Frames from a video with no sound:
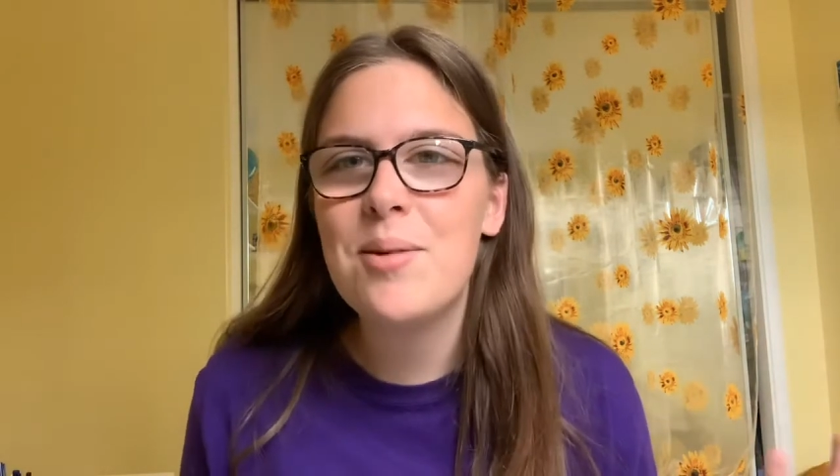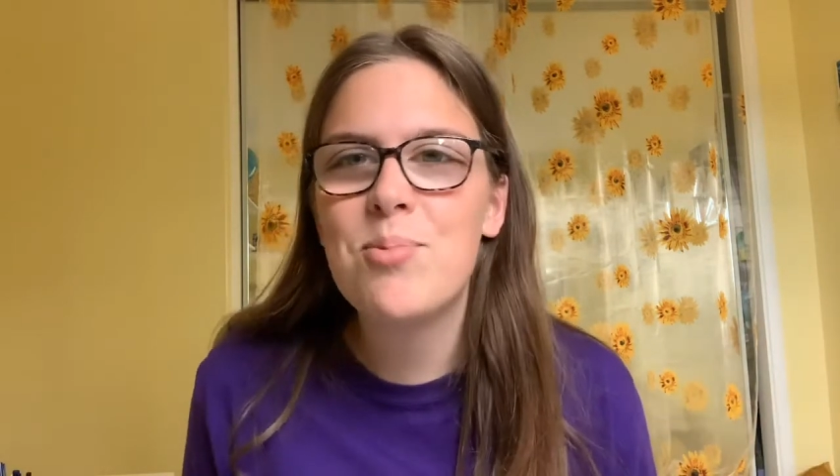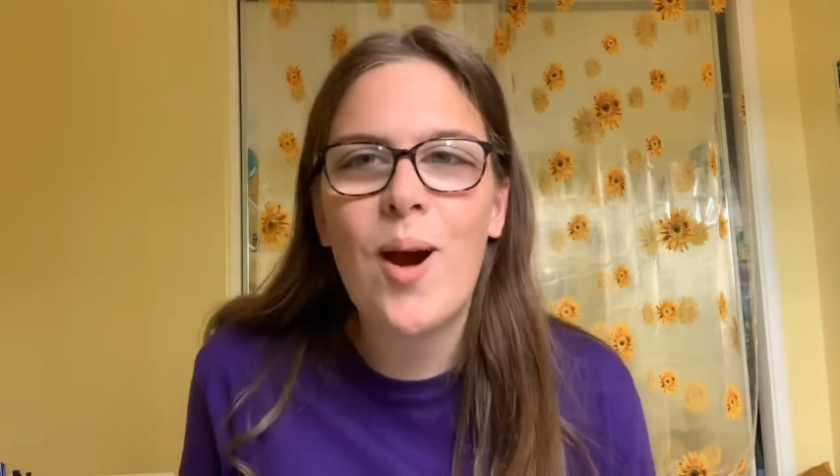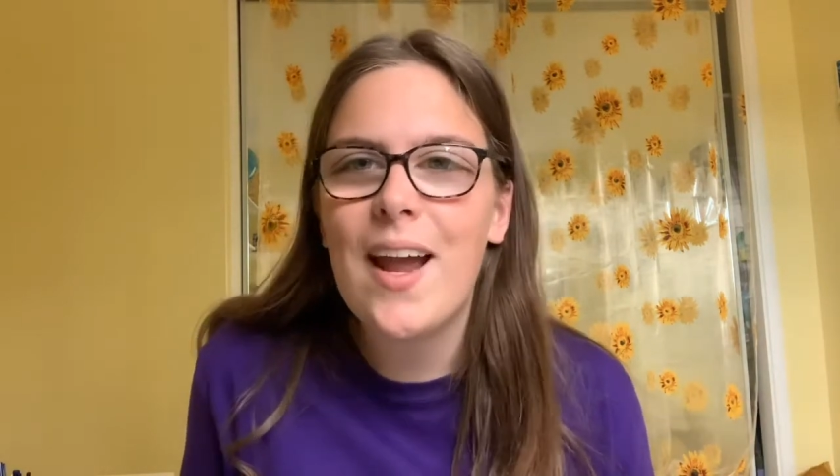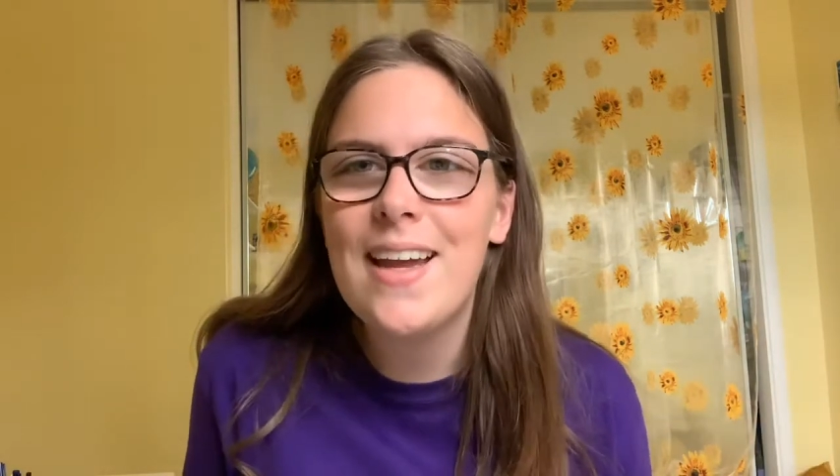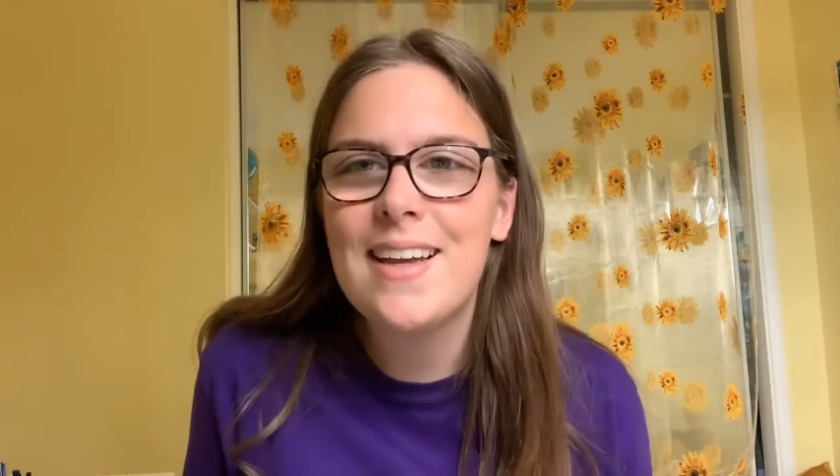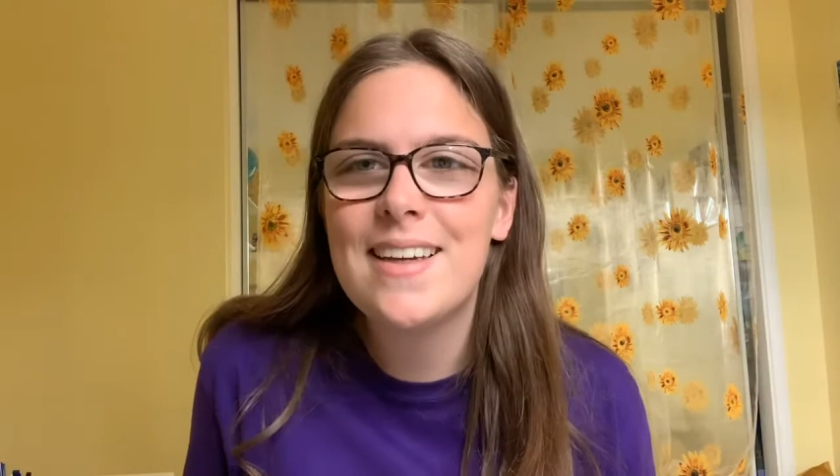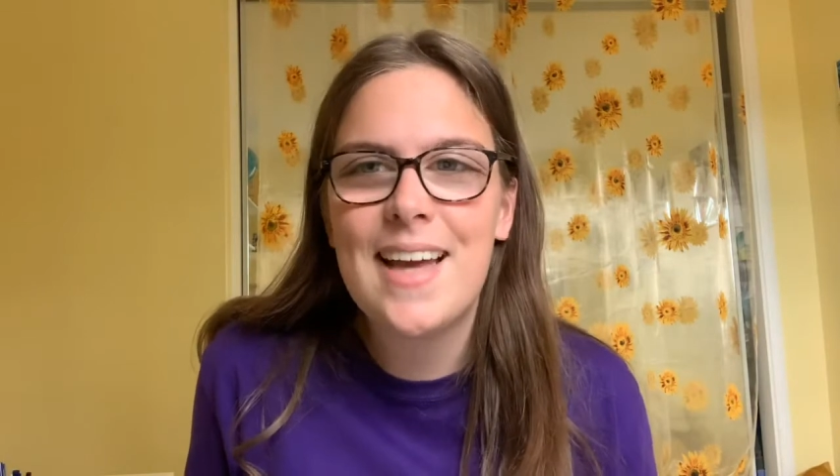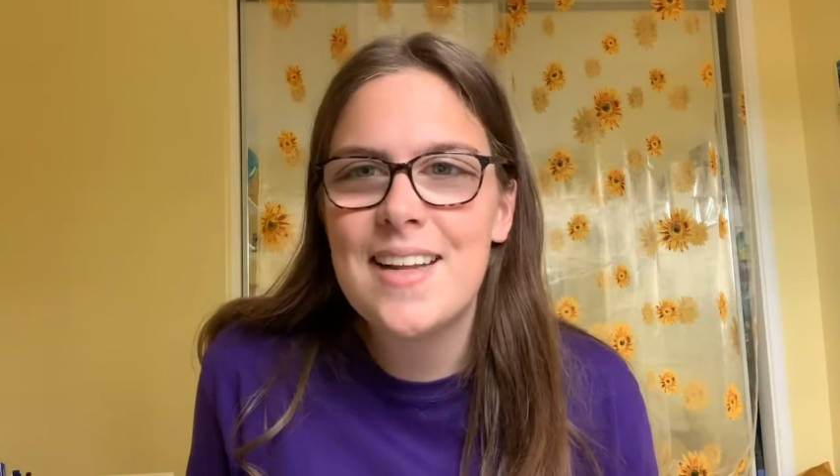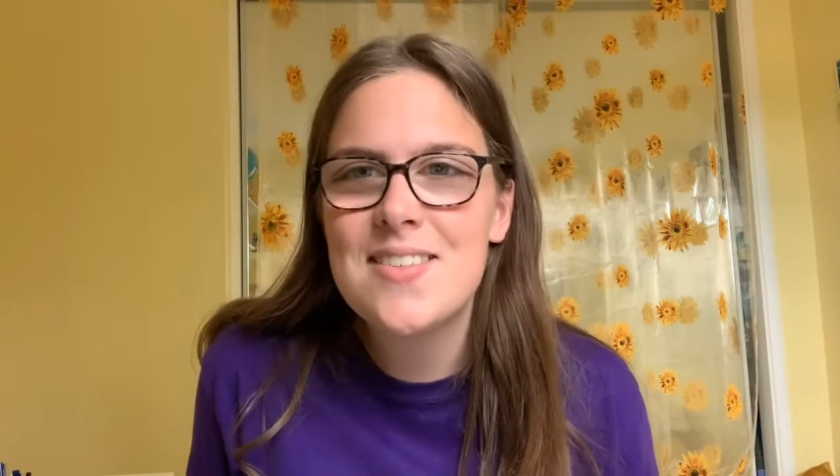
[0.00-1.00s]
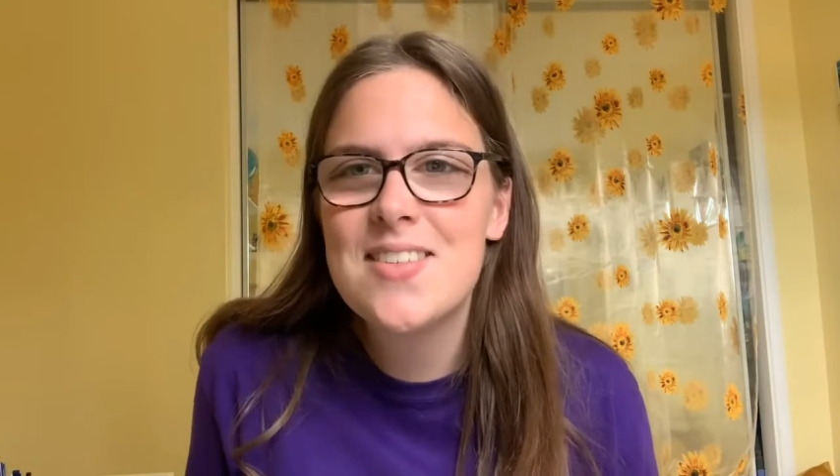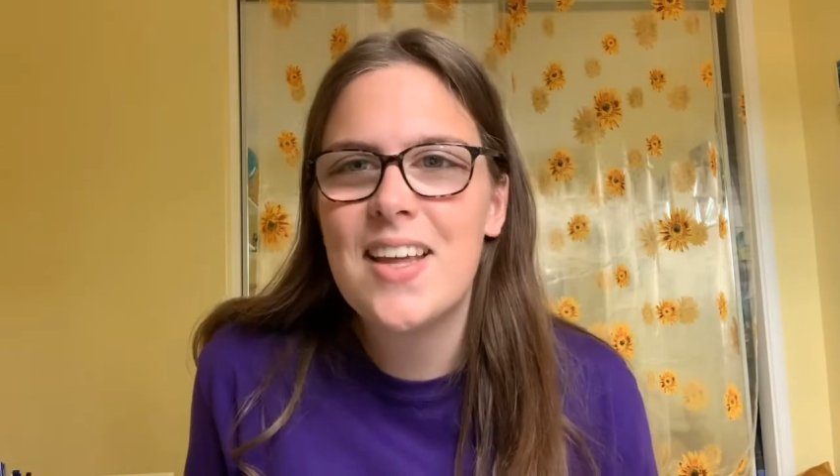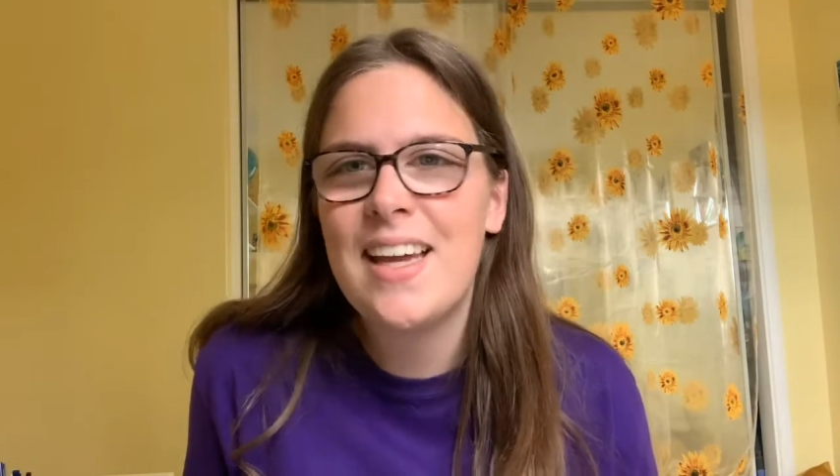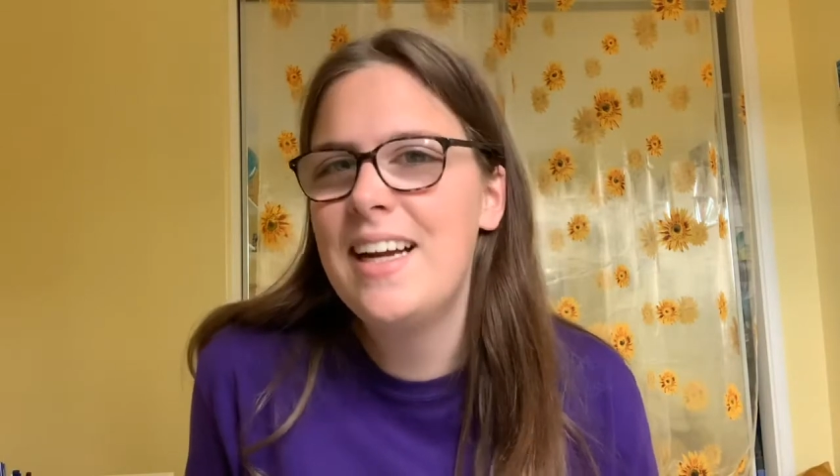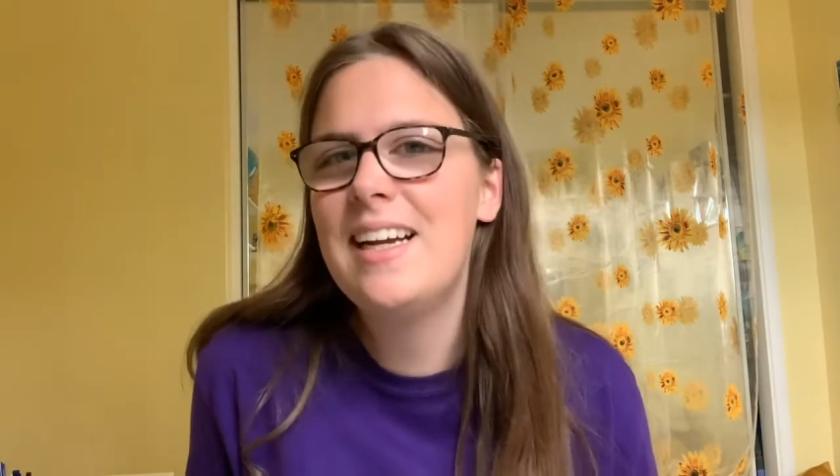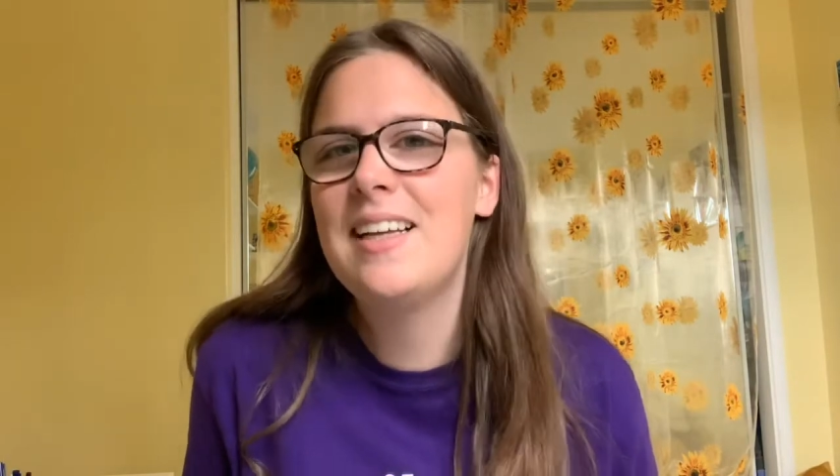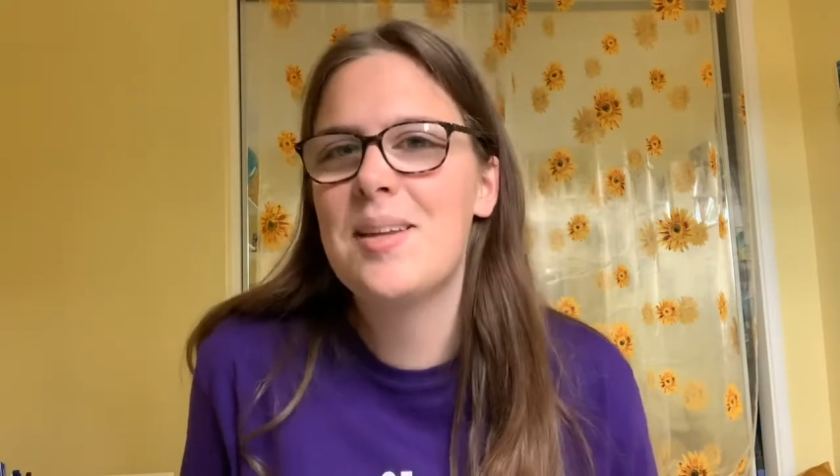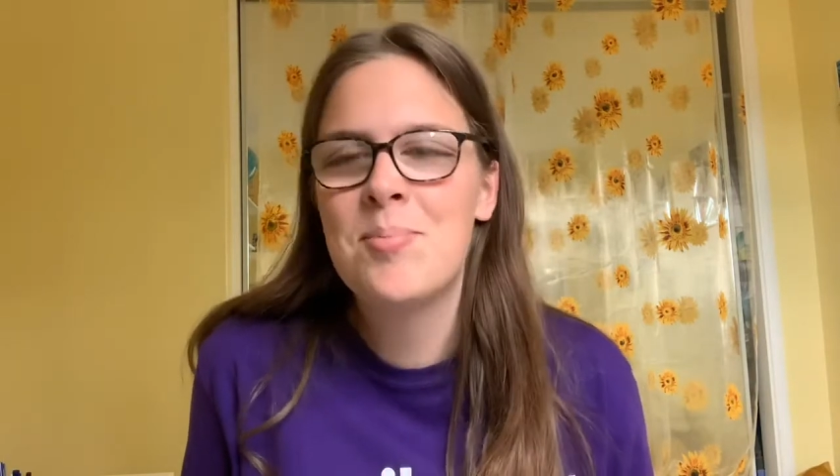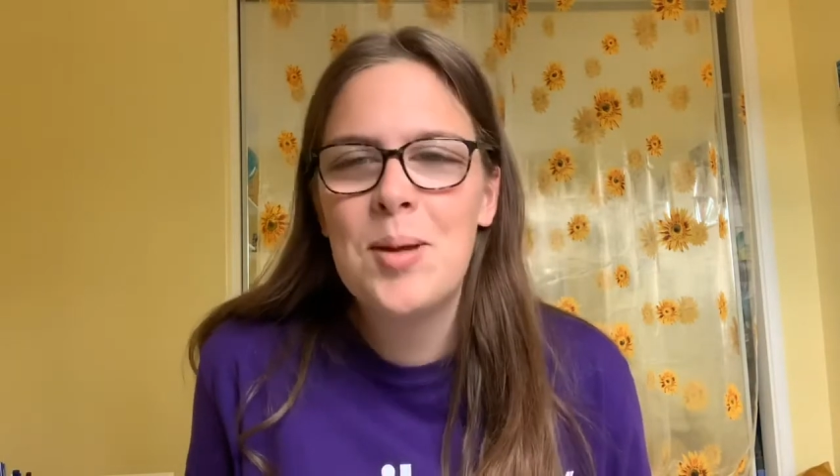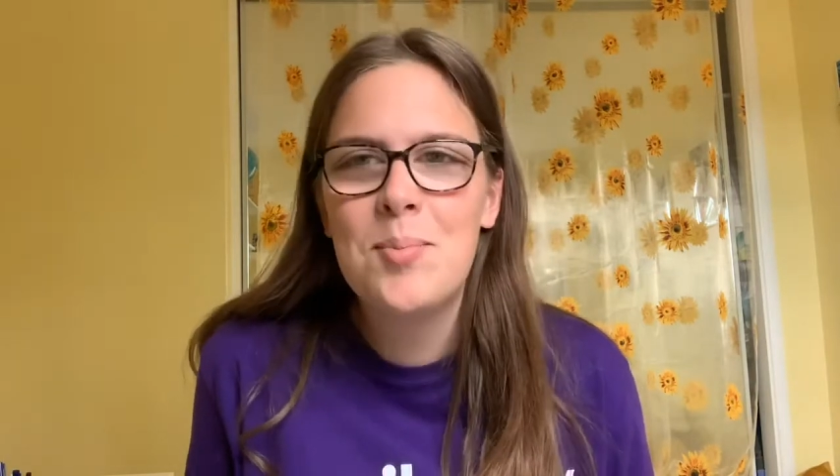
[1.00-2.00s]
praying against the healing
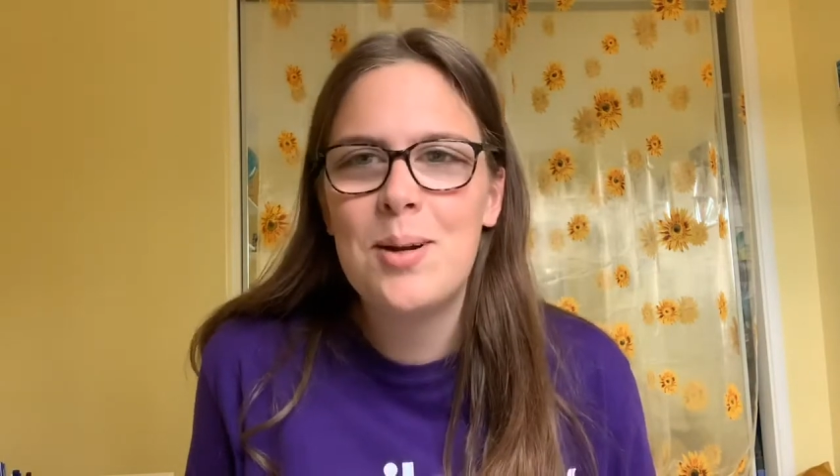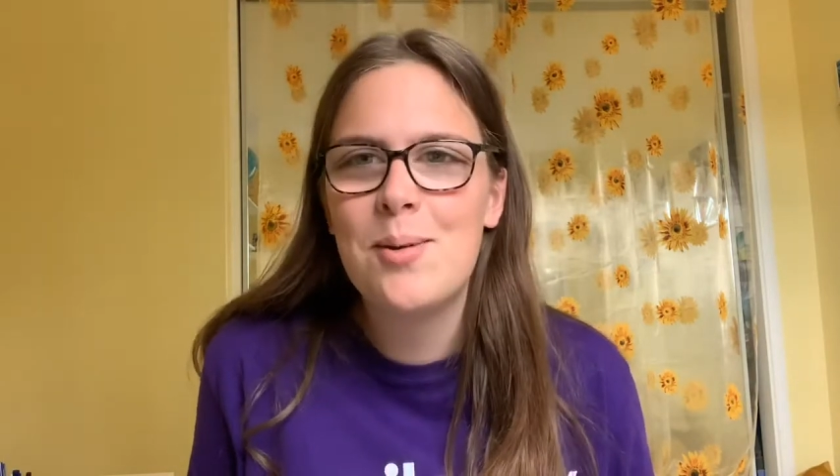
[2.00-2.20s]
that people